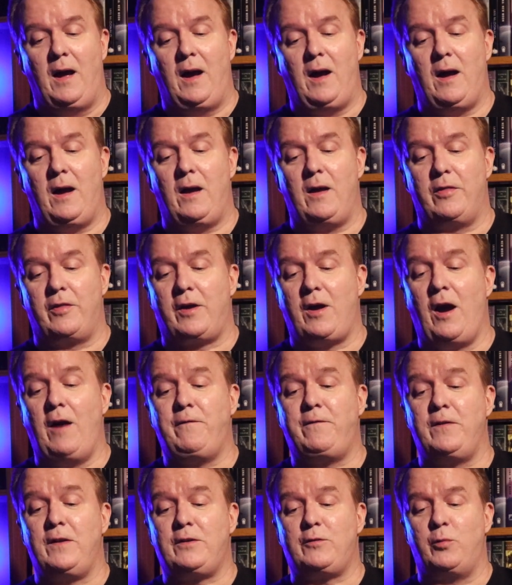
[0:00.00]
Uh, the
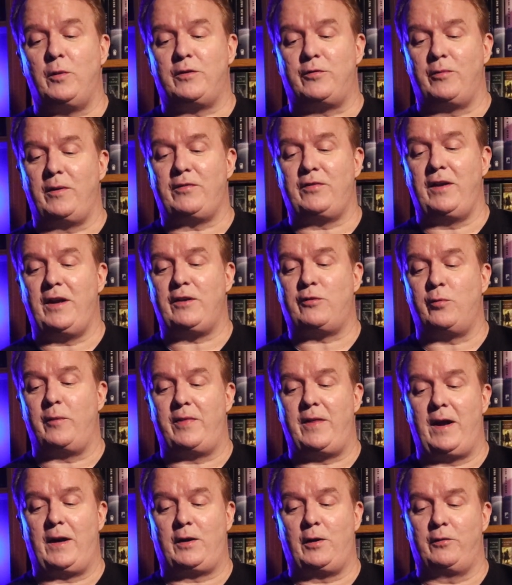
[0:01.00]
conflict, which resonates
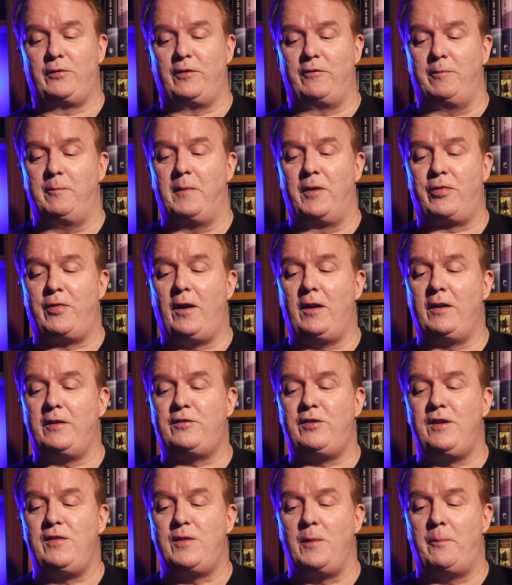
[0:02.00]
with echoes of
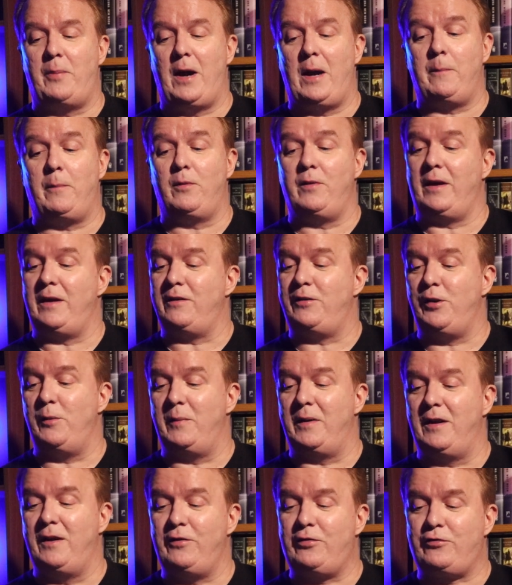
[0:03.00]
mythology, the Bible, and
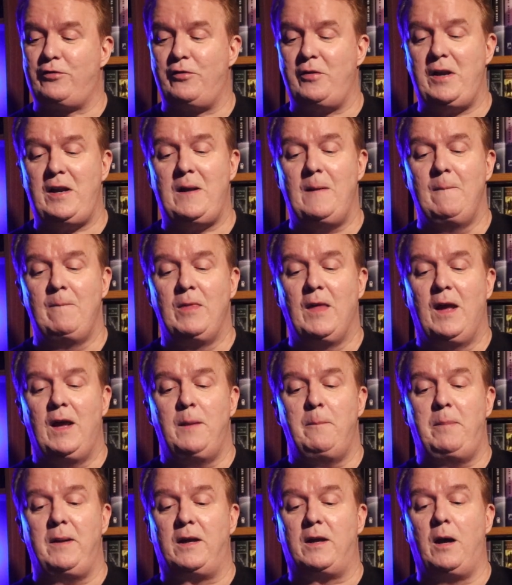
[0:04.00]
human history,
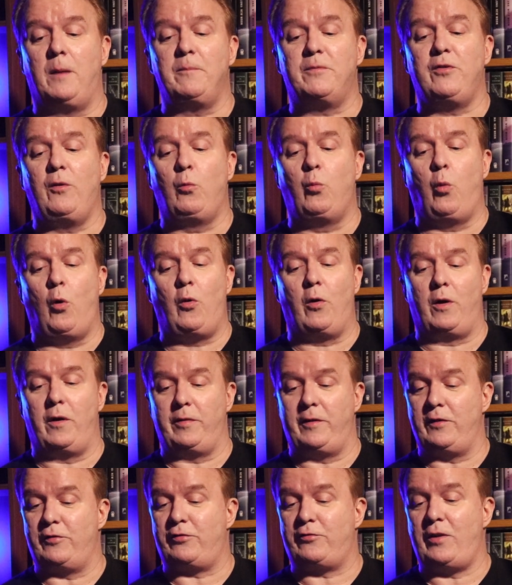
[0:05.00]
becomes a war
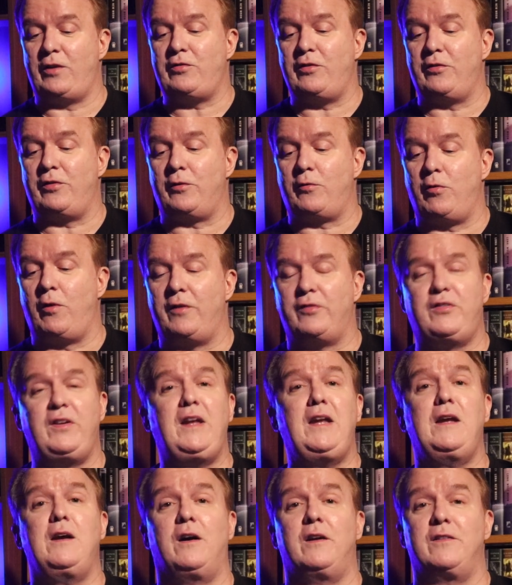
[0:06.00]
that stretches across
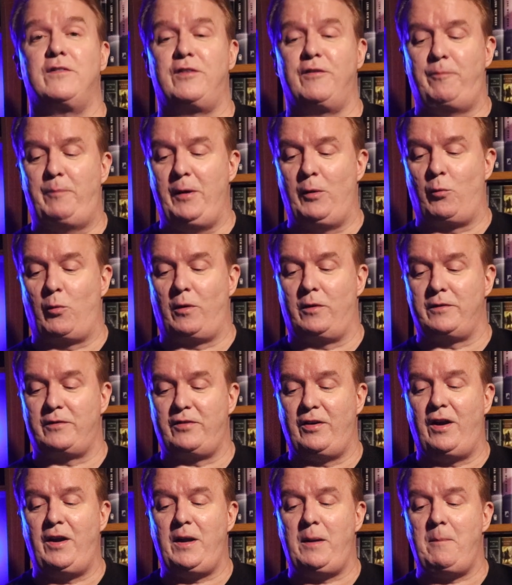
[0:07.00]
eons of Bitworld
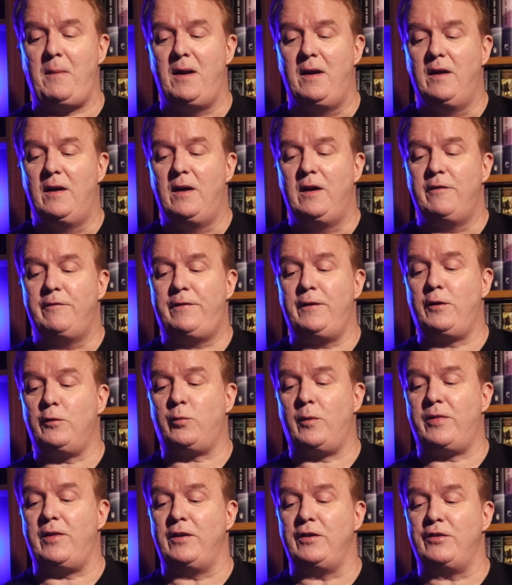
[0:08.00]
time,
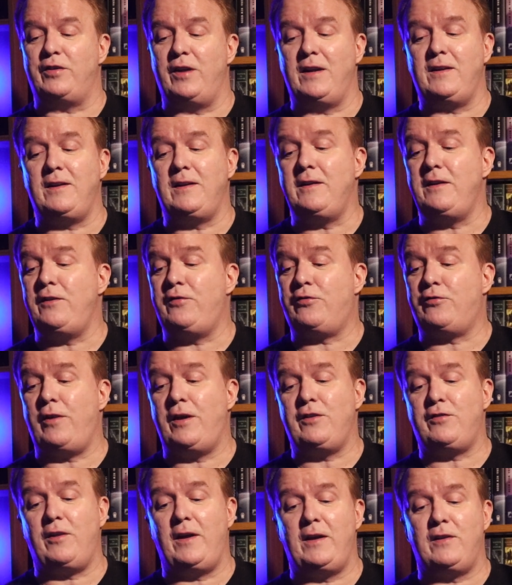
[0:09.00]
filled with enchantingly
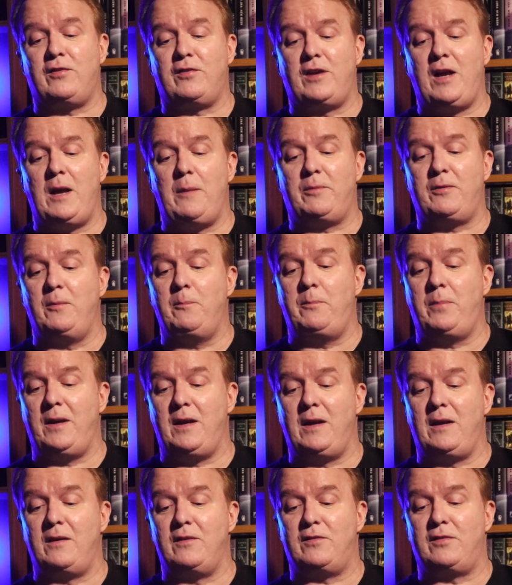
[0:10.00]
strange landscapes and
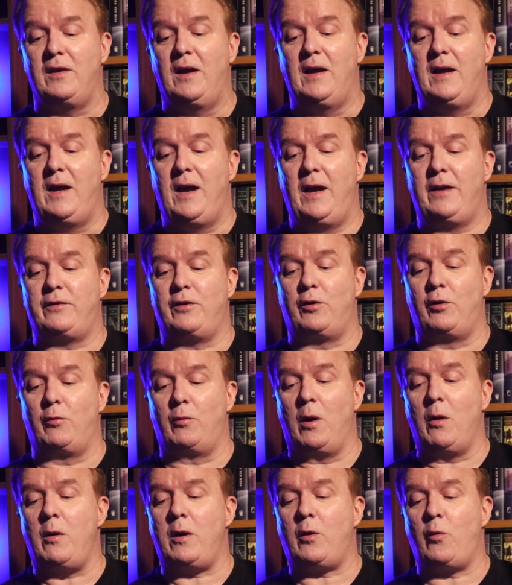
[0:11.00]
beings, and a
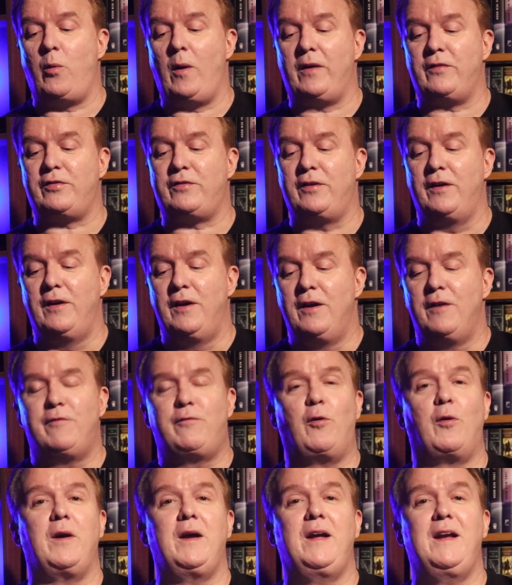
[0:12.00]
heroic quest
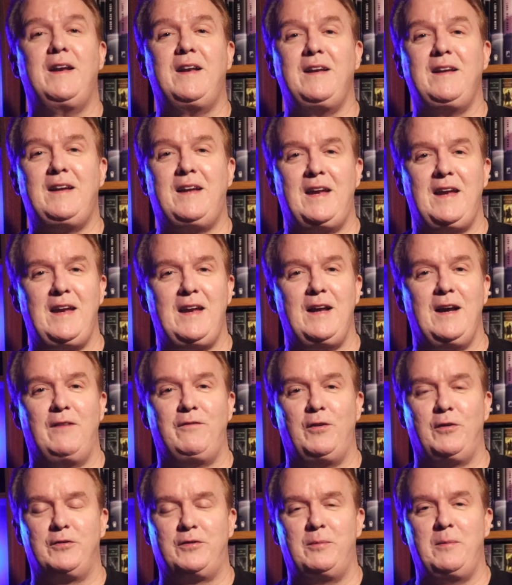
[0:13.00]
for a hidden key
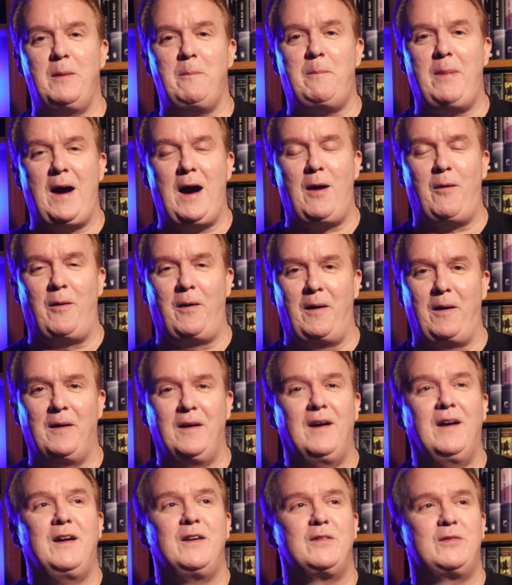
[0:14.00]
of ultimate power.
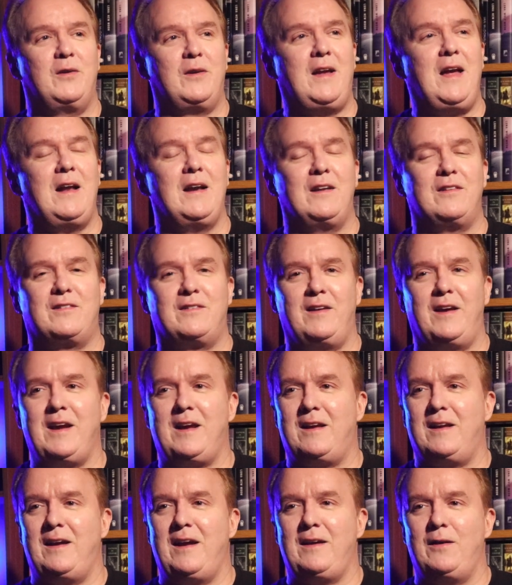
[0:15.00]
So again, it's
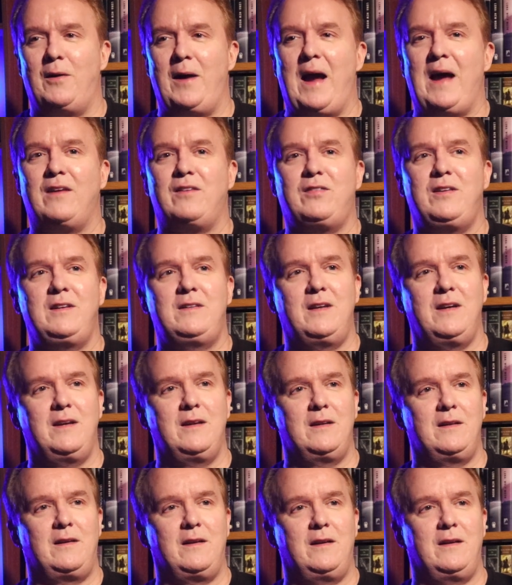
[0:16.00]
like, you know, as he
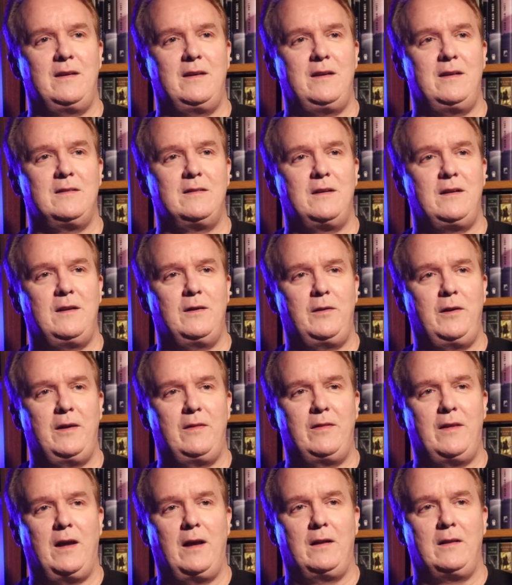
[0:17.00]
did in, you know,
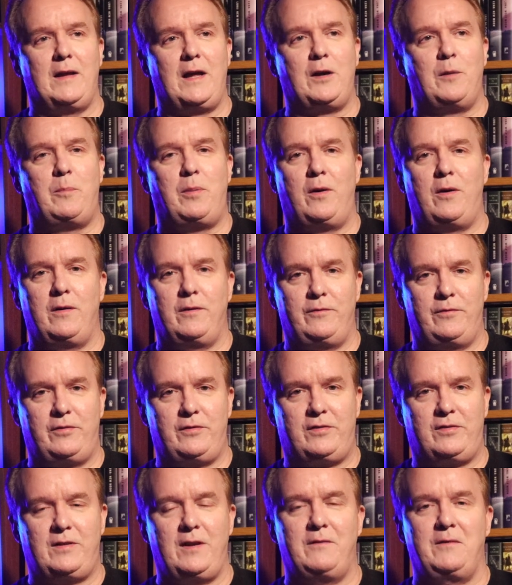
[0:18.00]
in the latter part
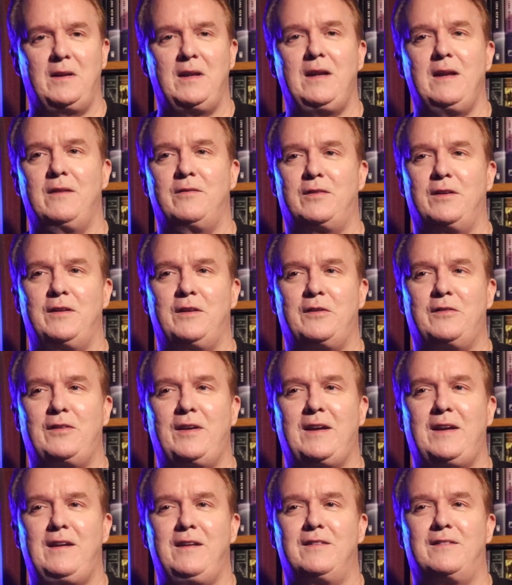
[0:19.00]
of Seven Eves, it looks
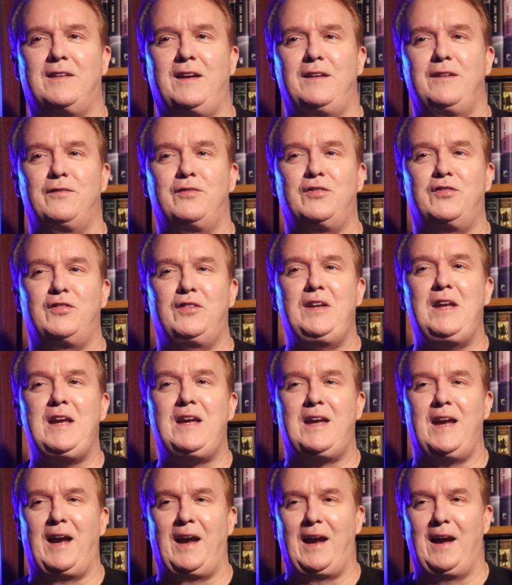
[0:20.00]
like he is kind of
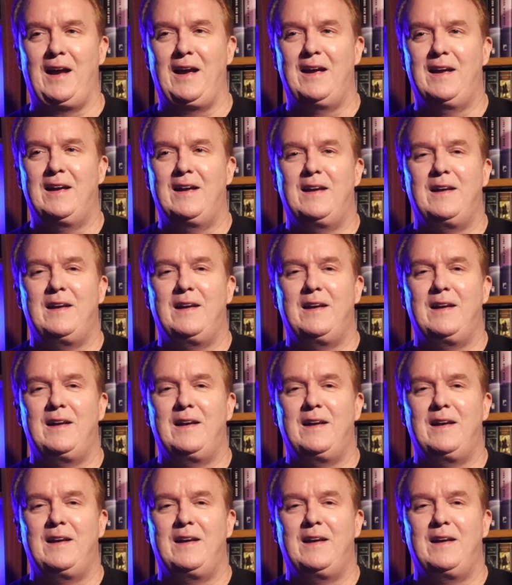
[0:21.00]
sneaking